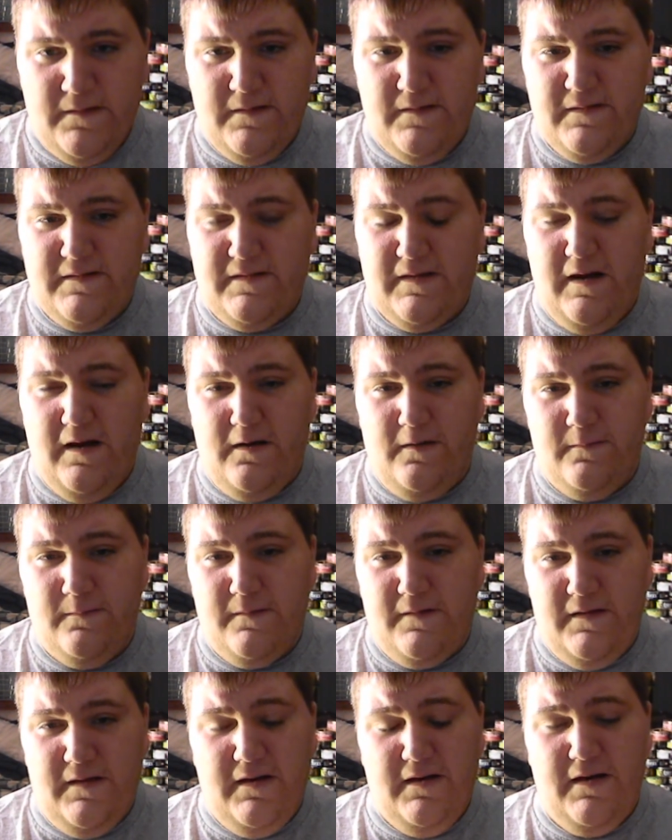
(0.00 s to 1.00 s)
So,
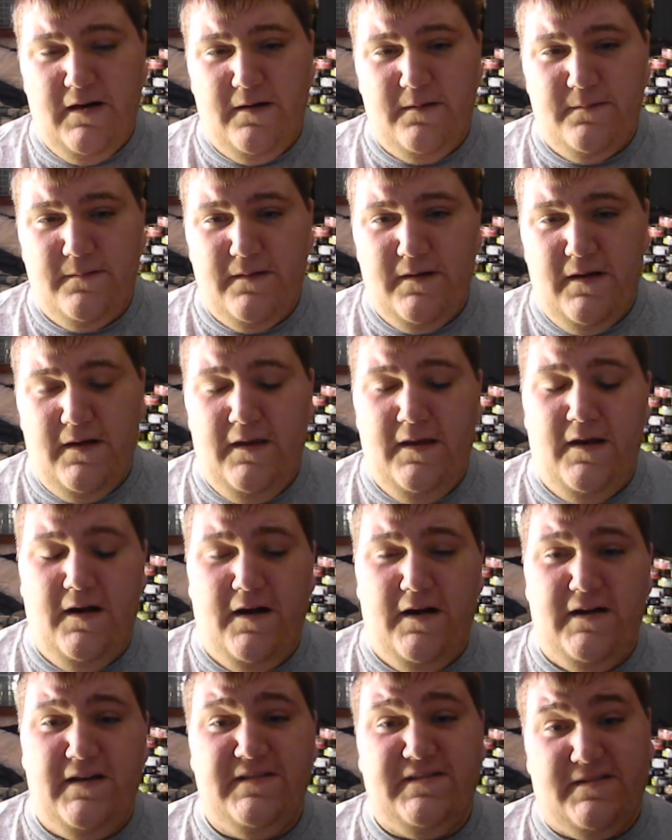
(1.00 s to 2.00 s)

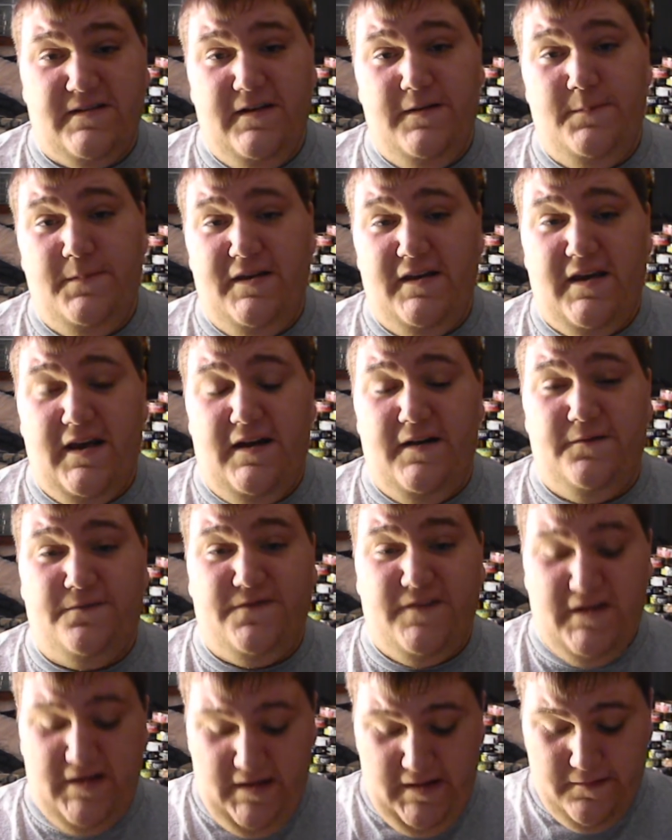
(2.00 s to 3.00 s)
honestly, it'd be kind of
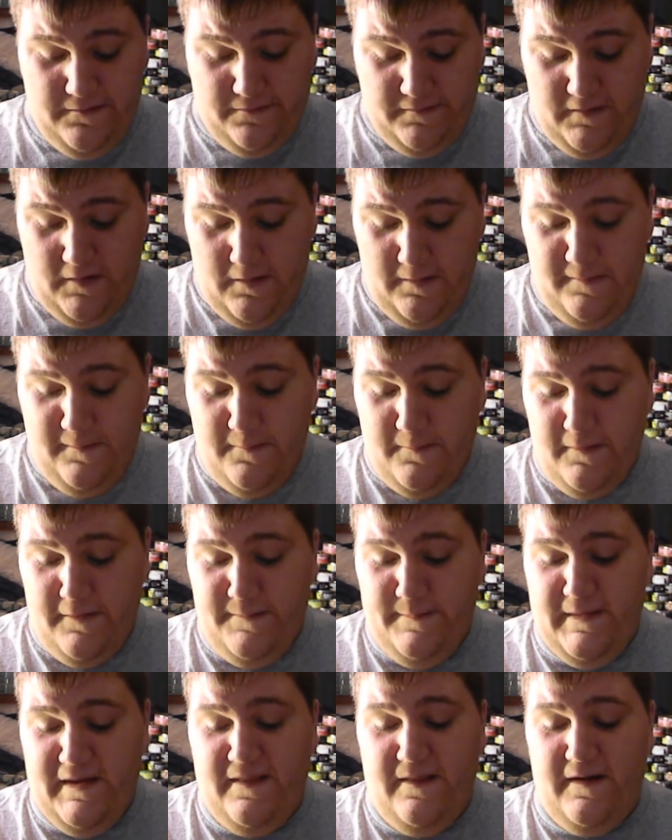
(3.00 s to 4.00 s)
funny if
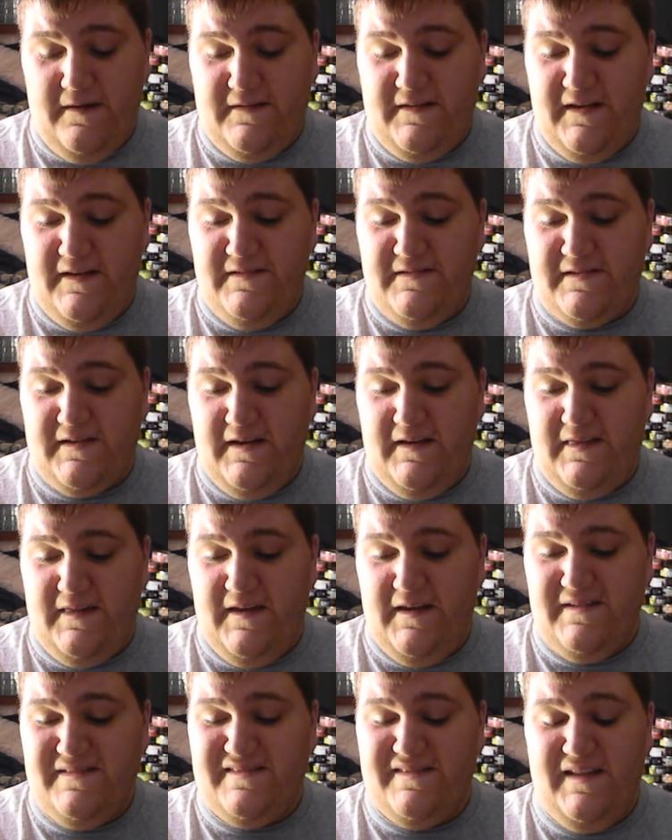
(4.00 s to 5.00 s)
Longhorn made their tins like
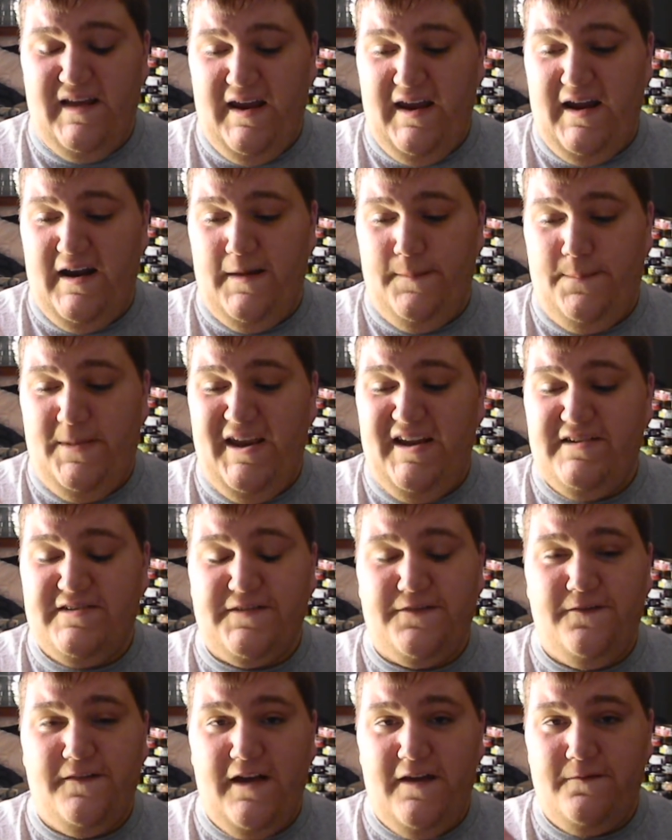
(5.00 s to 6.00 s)
this and they had a peach
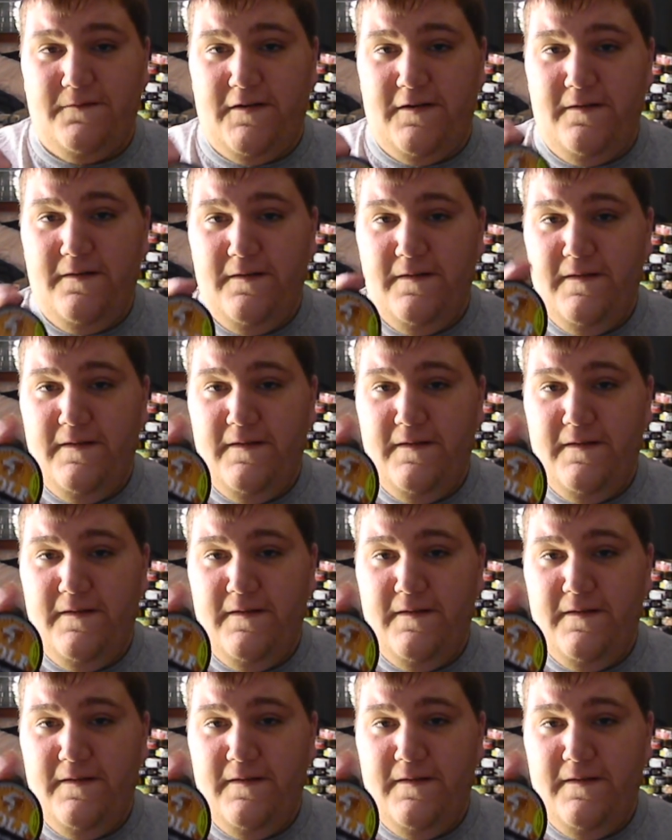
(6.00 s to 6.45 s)
flavor,